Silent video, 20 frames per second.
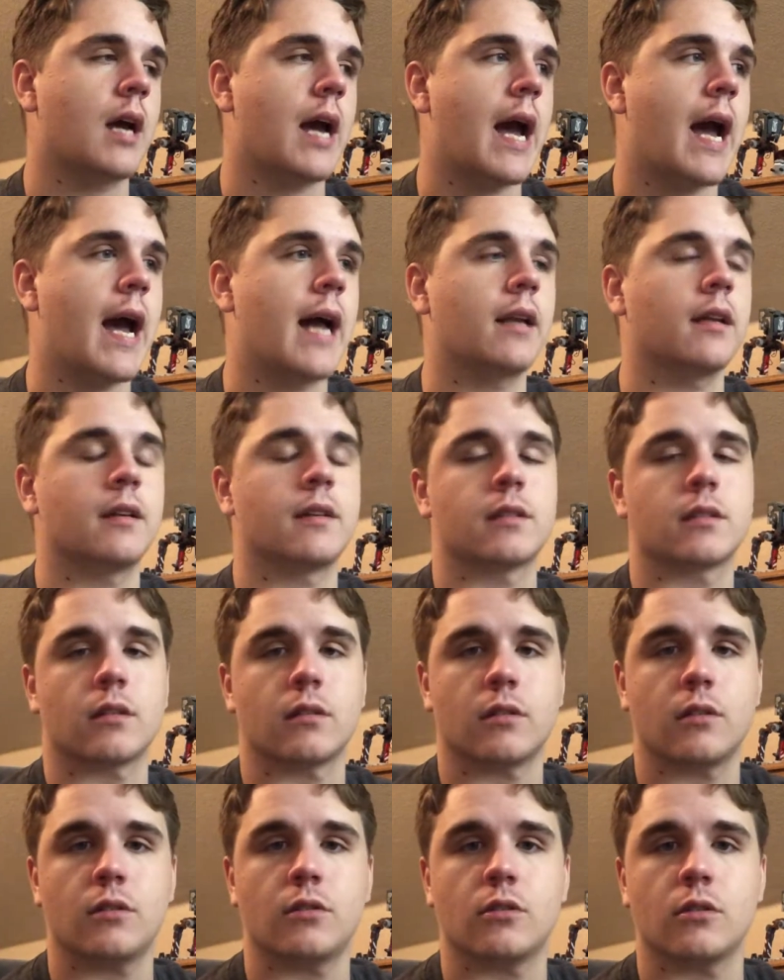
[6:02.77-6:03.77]
Alex on
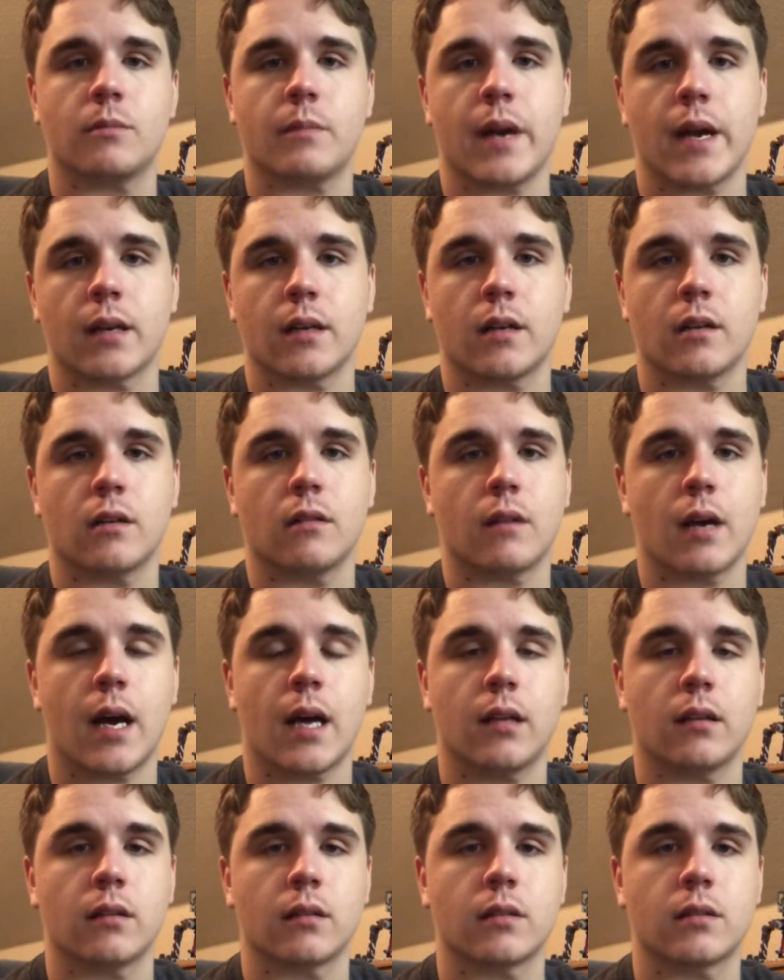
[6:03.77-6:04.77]
YouTube, Magneto
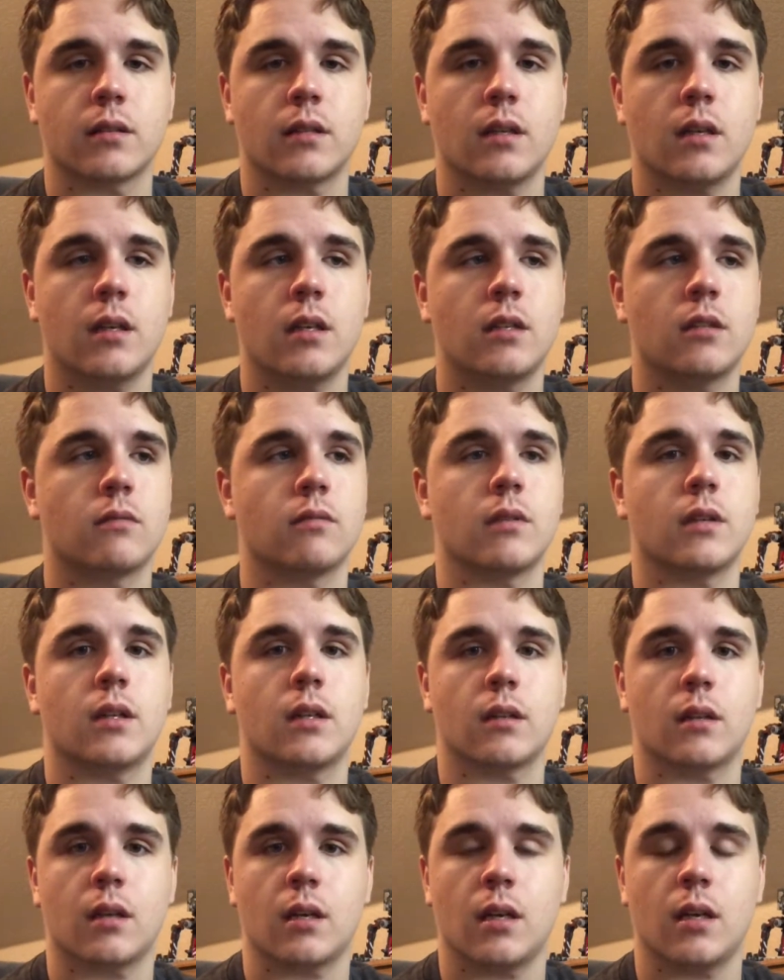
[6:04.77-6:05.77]
Alex, he's
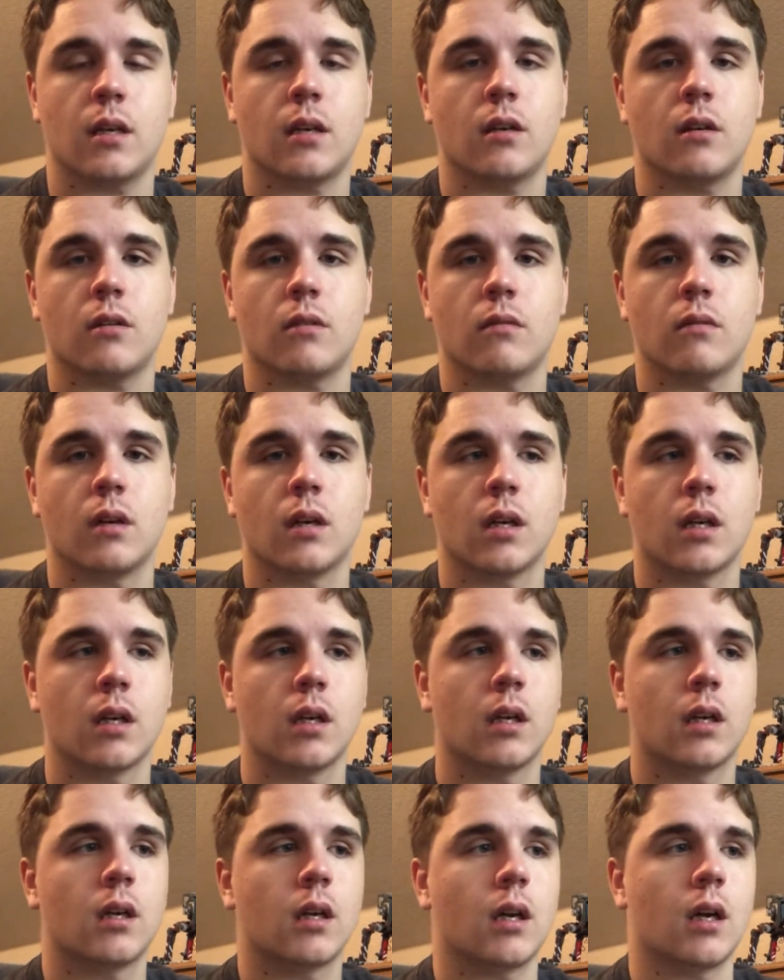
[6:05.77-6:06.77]
reading the EU
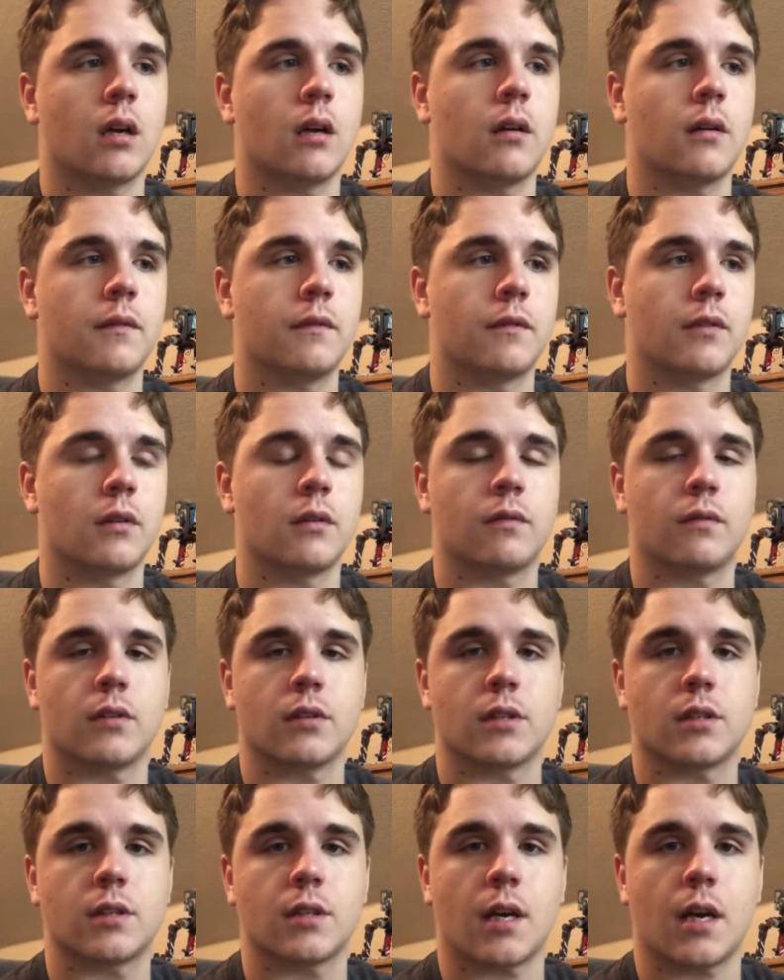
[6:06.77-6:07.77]
for the
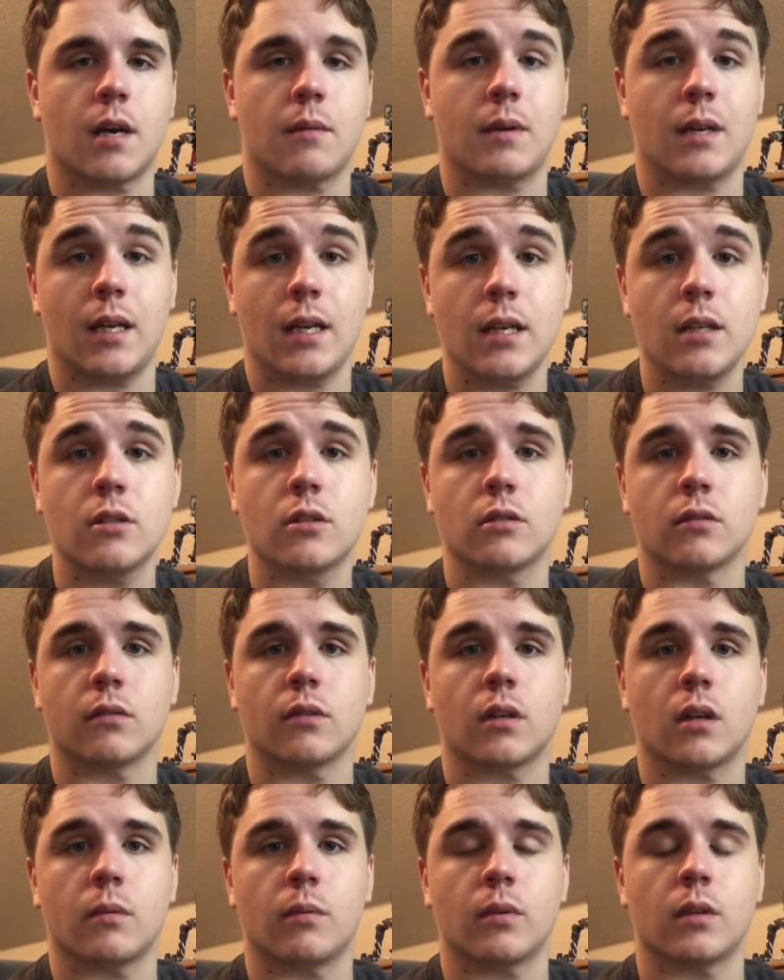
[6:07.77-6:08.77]
first time. And he's
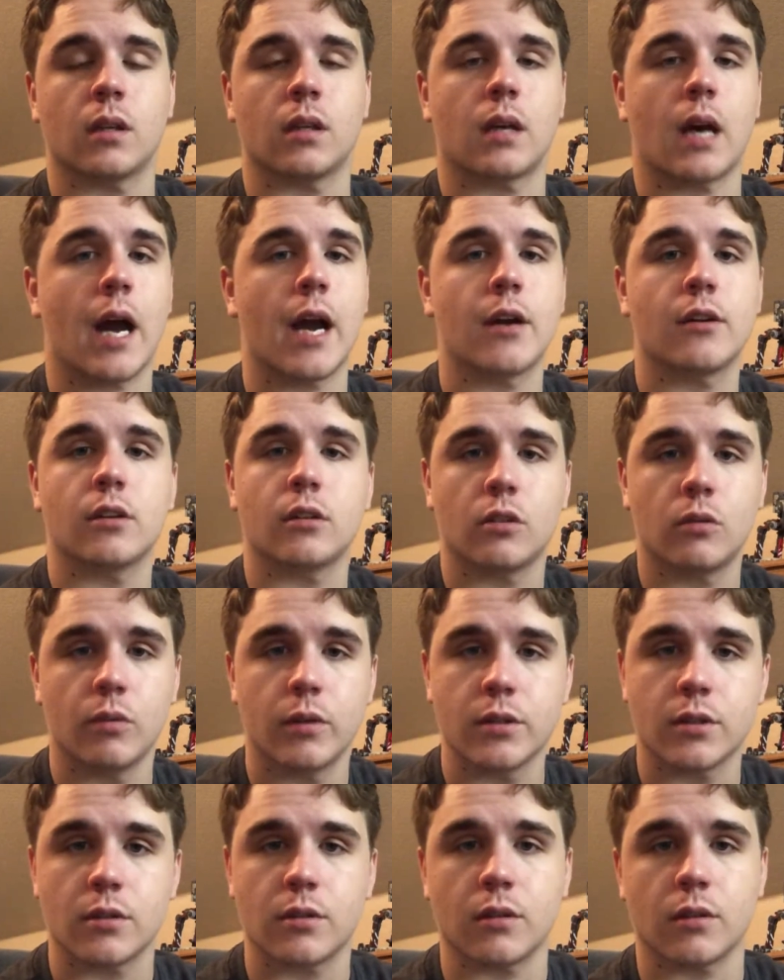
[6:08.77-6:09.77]
growing up with it. Iron
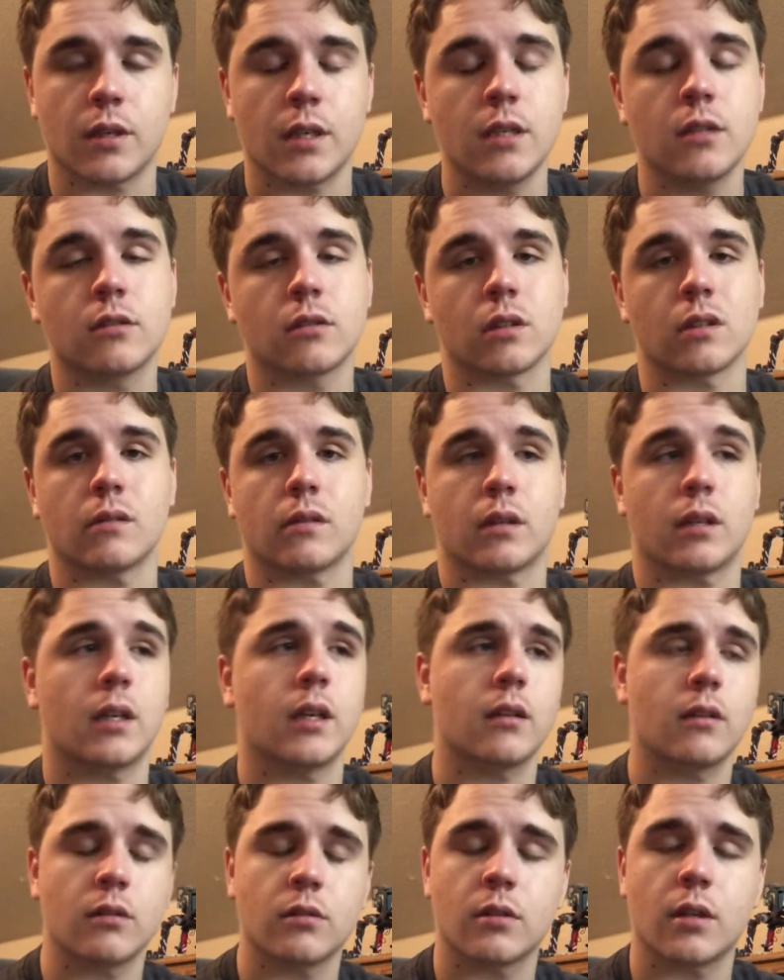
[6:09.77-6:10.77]
Inquisitor, he's growing with it. Now,
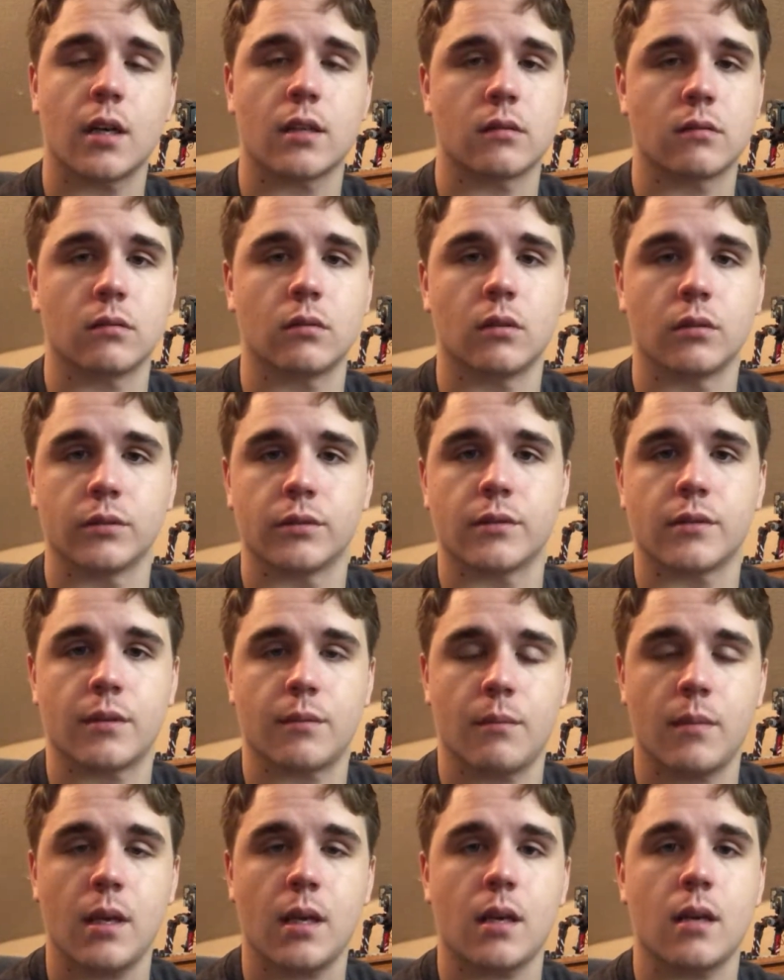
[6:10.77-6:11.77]
those guys are a little older than
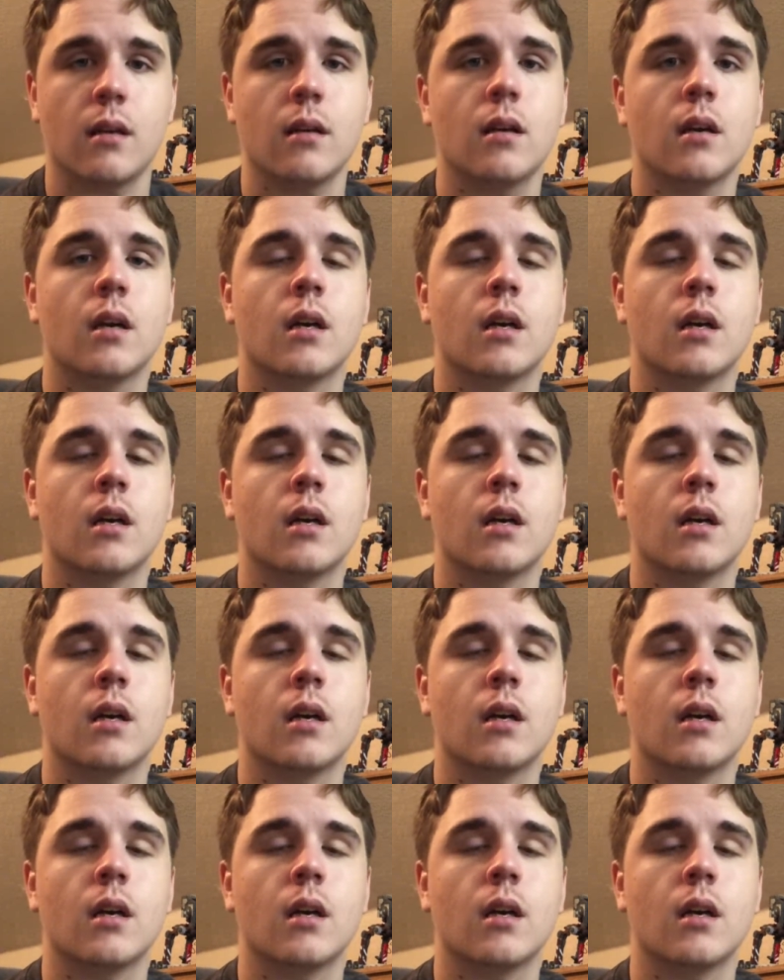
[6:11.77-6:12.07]
me.